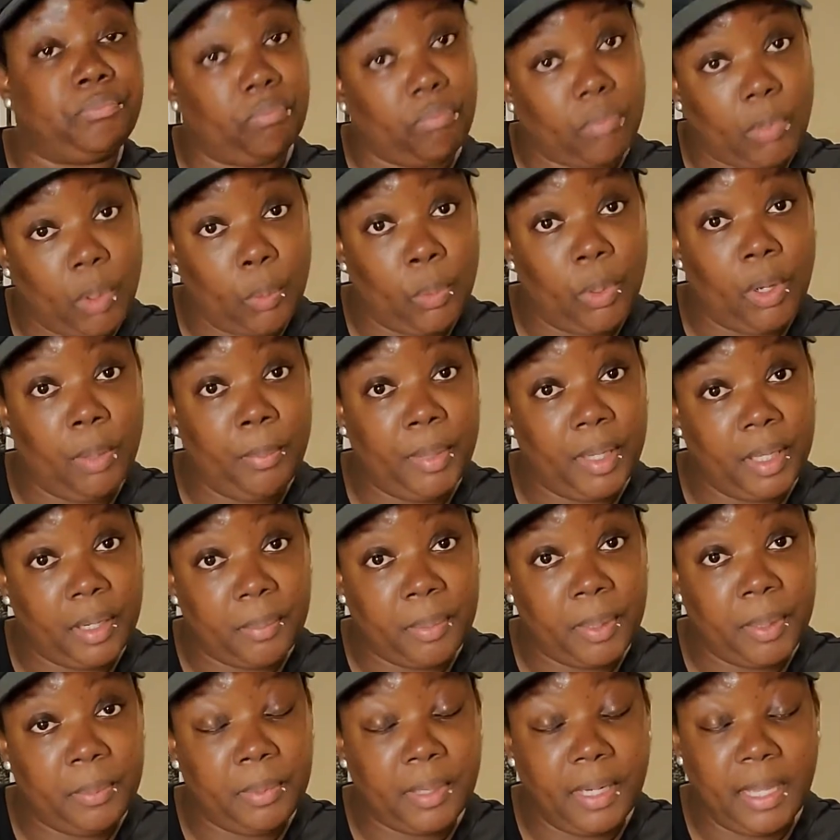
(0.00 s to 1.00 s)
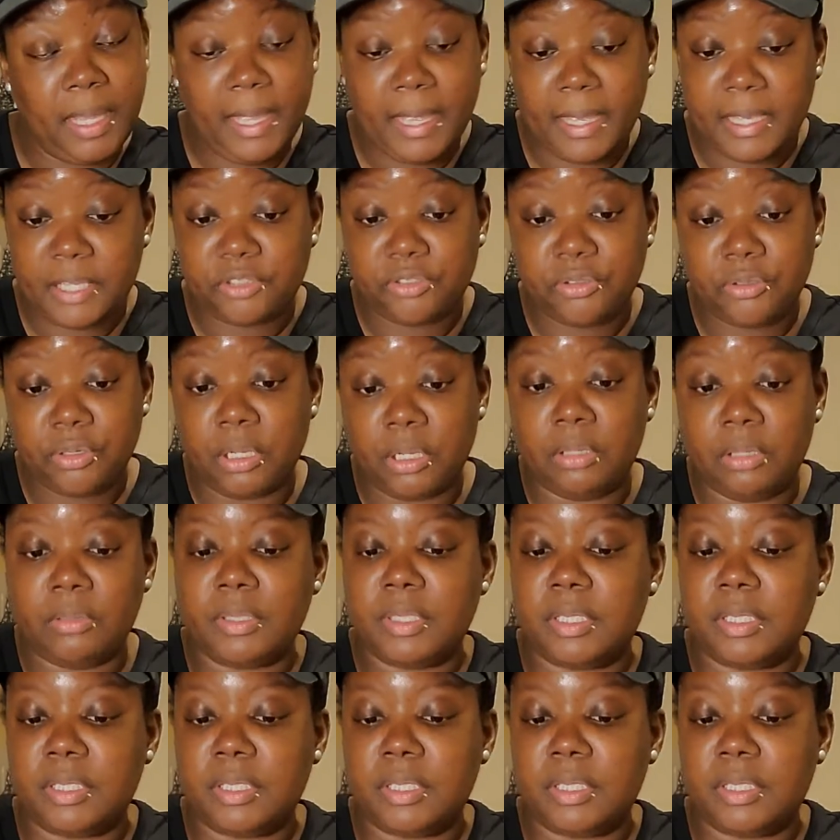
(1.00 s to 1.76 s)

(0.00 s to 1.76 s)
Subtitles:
What better people to ask, you know?